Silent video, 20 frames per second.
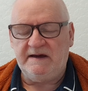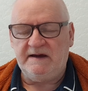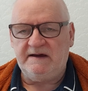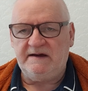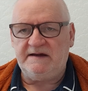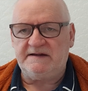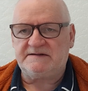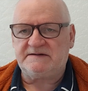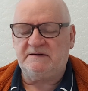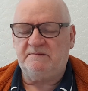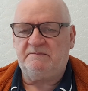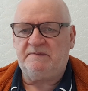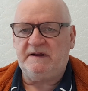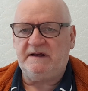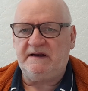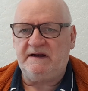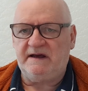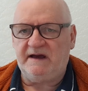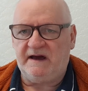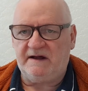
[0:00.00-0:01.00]
It's
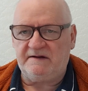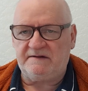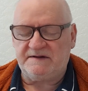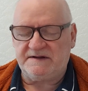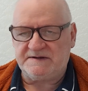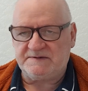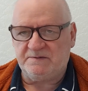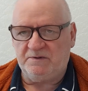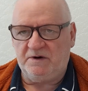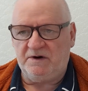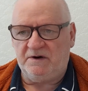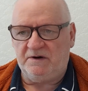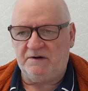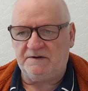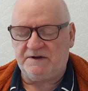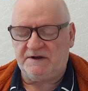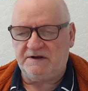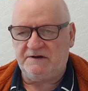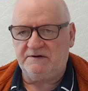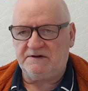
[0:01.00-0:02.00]
completely out of this
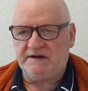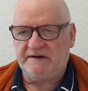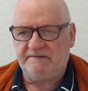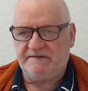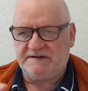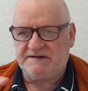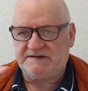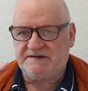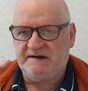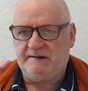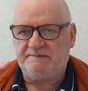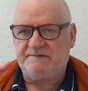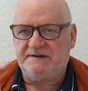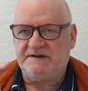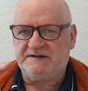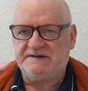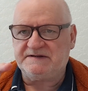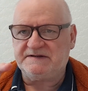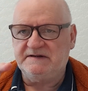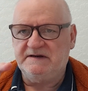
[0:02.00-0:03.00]
world that you'd have a step
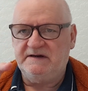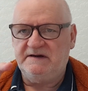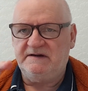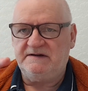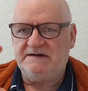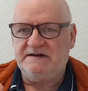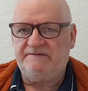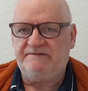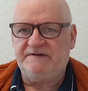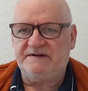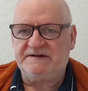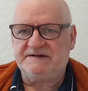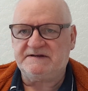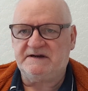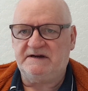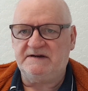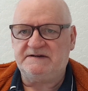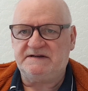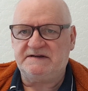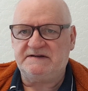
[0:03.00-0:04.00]
that's different
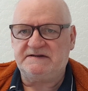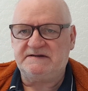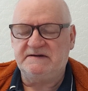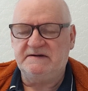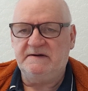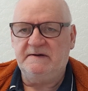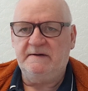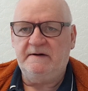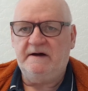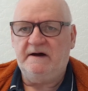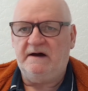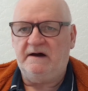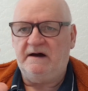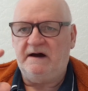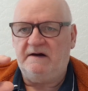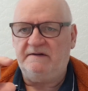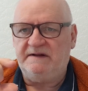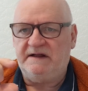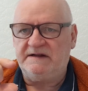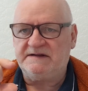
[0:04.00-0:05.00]
sizes
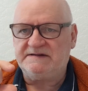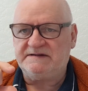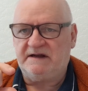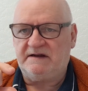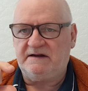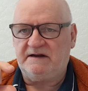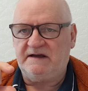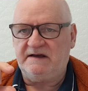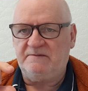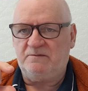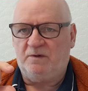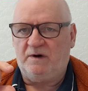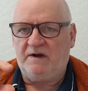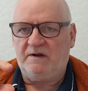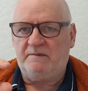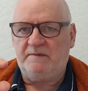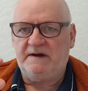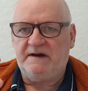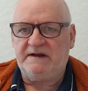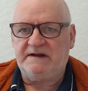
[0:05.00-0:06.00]
and then suddenly one
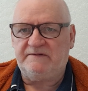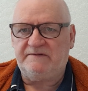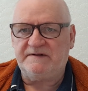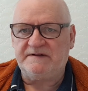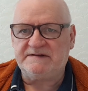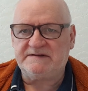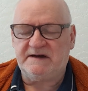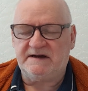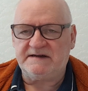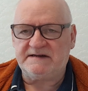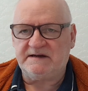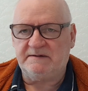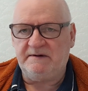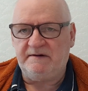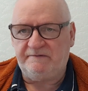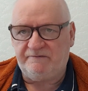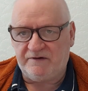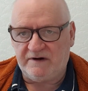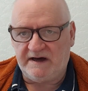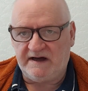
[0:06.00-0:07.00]
will be a different size. Now in
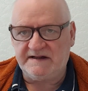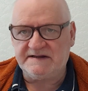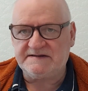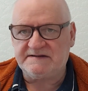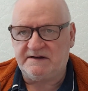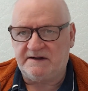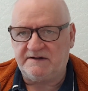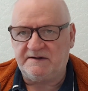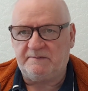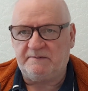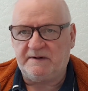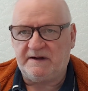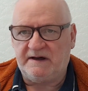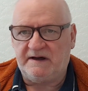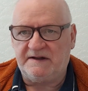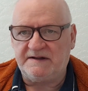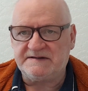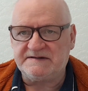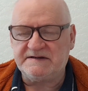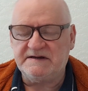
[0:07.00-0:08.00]
France and other
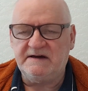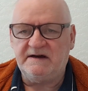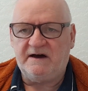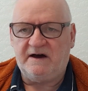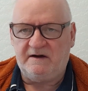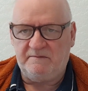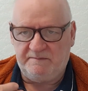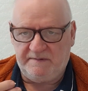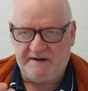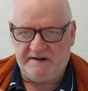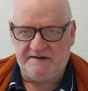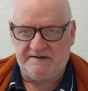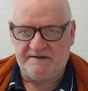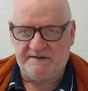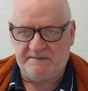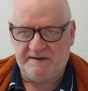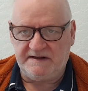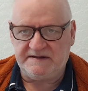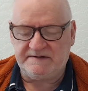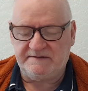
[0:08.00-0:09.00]
parts, I've
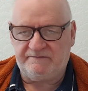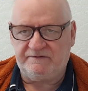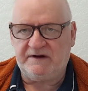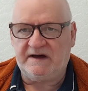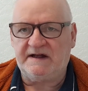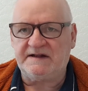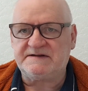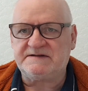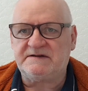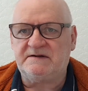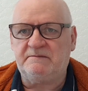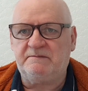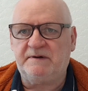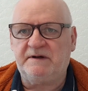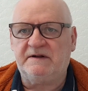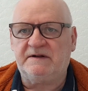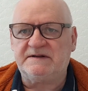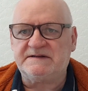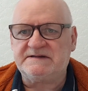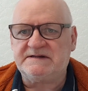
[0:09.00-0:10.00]
been to France and
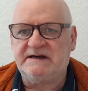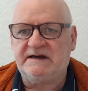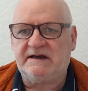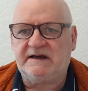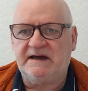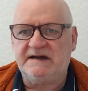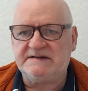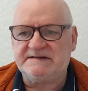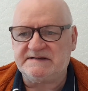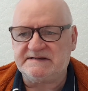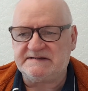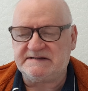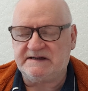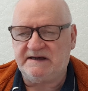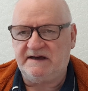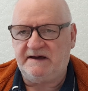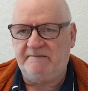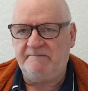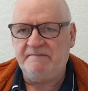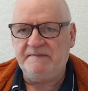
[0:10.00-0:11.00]
built staircases
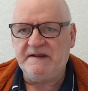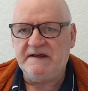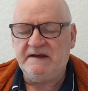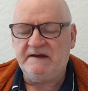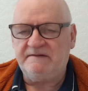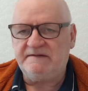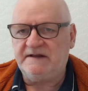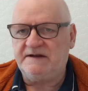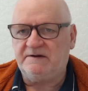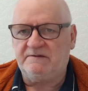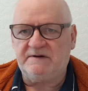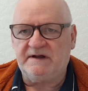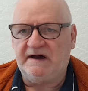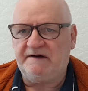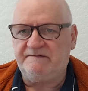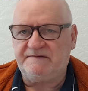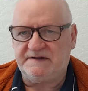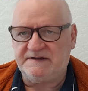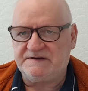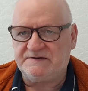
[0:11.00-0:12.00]
there. They don't
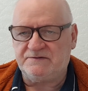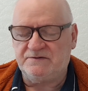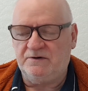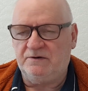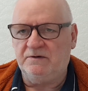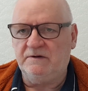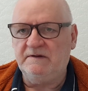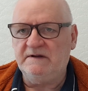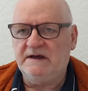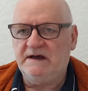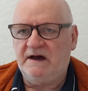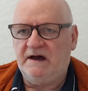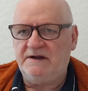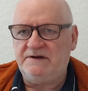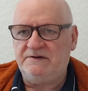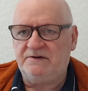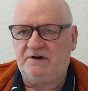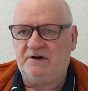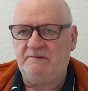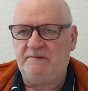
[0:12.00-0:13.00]
have this rule, and
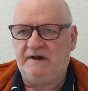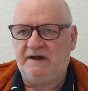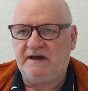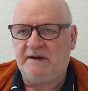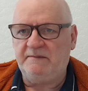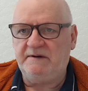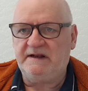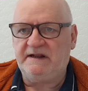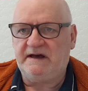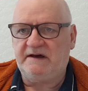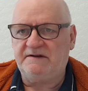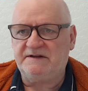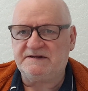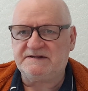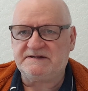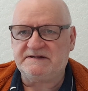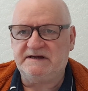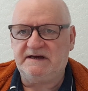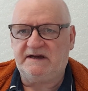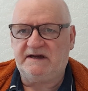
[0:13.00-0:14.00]
you can be coming down a
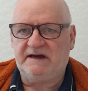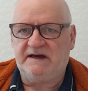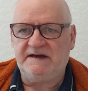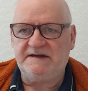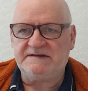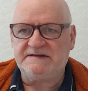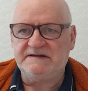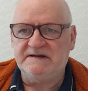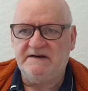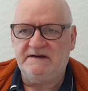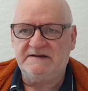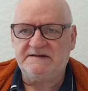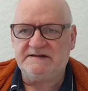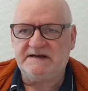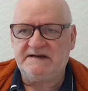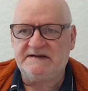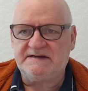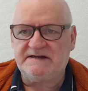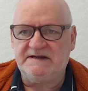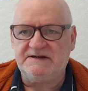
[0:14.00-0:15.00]
staircase
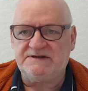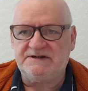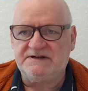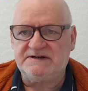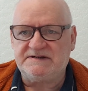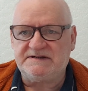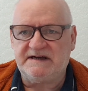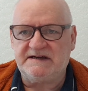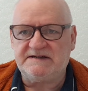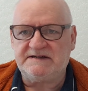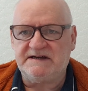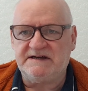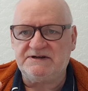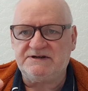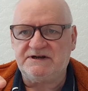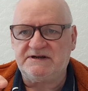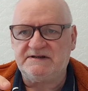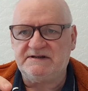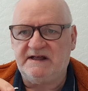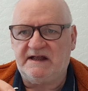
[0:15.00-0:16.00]
6 inches,
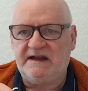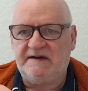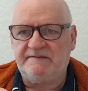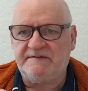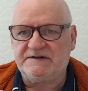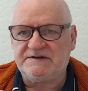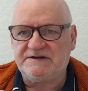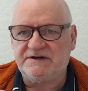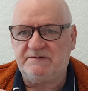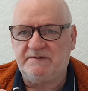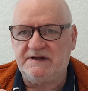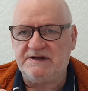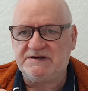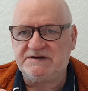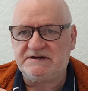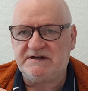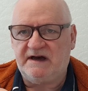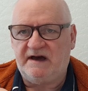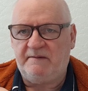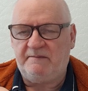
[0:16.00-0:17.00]
and then have a 2-inch
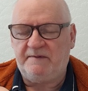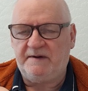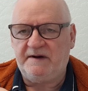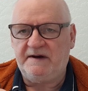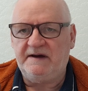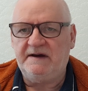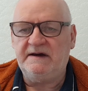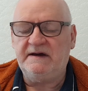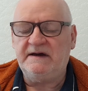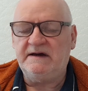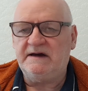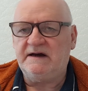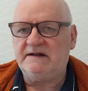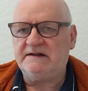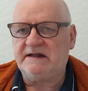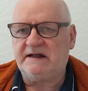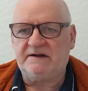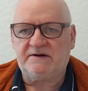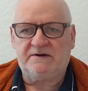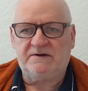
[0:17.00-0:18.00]
step.
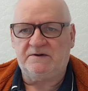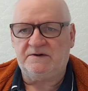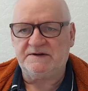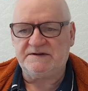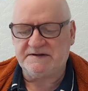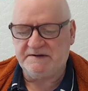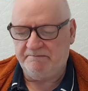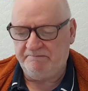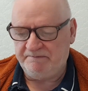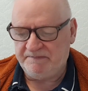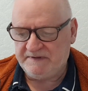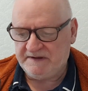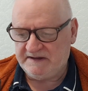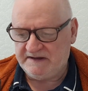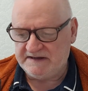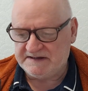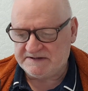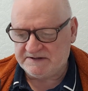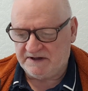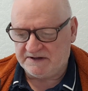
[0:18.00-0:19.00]
And that, of course,
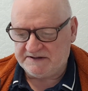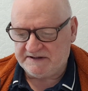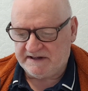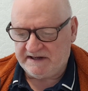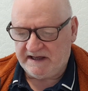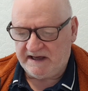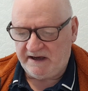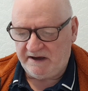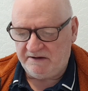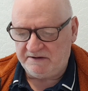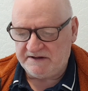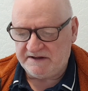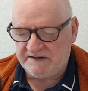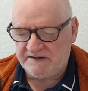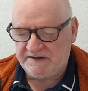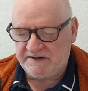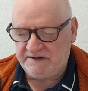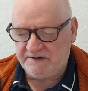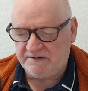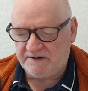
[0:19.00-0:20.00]
is not allowed in
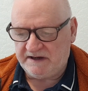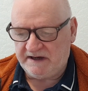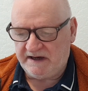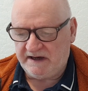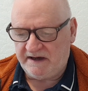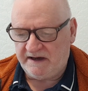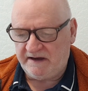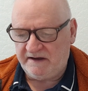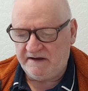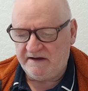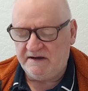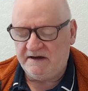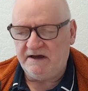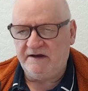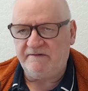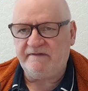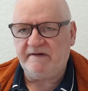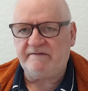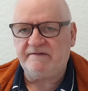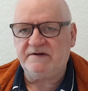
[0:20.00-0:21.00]
the UK.
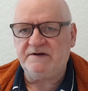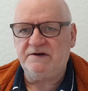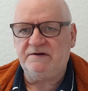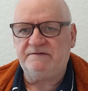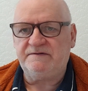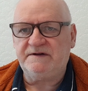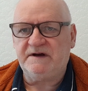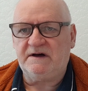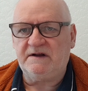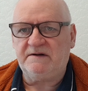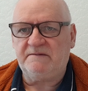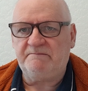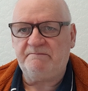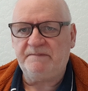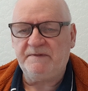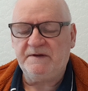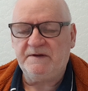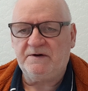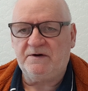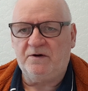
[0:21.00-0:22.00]
If ever you've
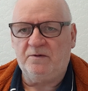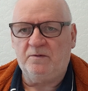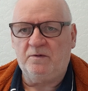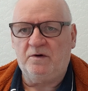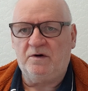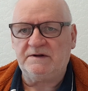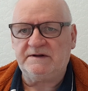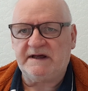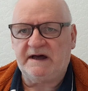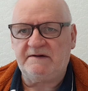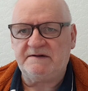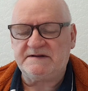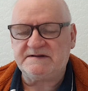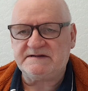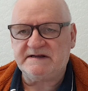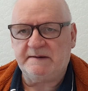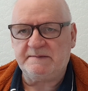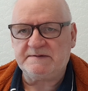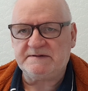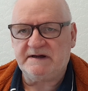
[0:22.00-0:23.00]
done or walked down
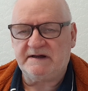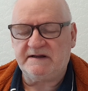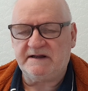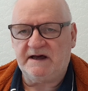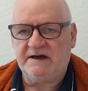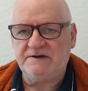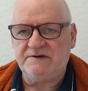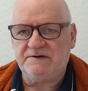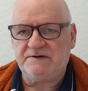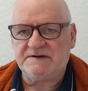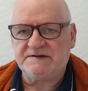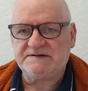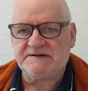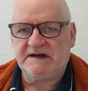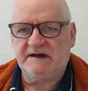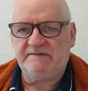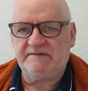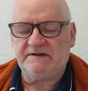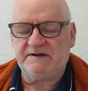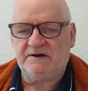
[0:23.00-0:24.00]
steps like that, you
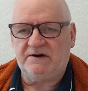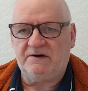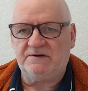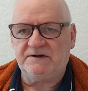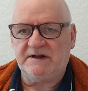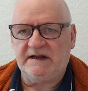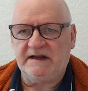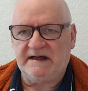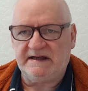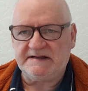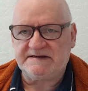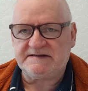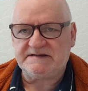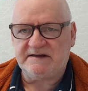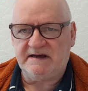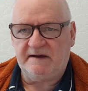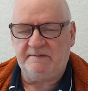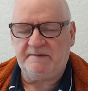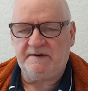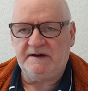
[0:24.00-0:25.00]
discover that on the last
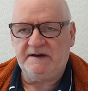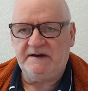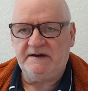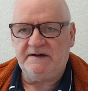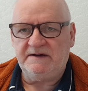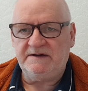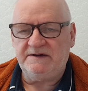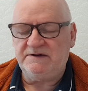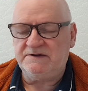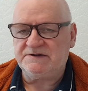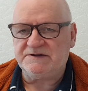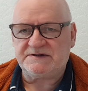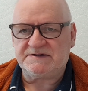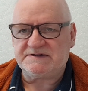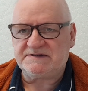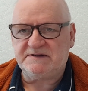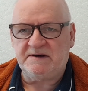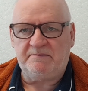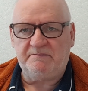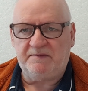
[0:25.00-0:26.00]
step, you just
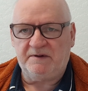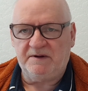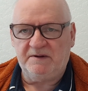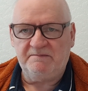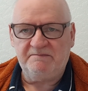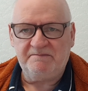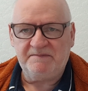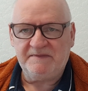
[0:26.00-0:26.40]
stumble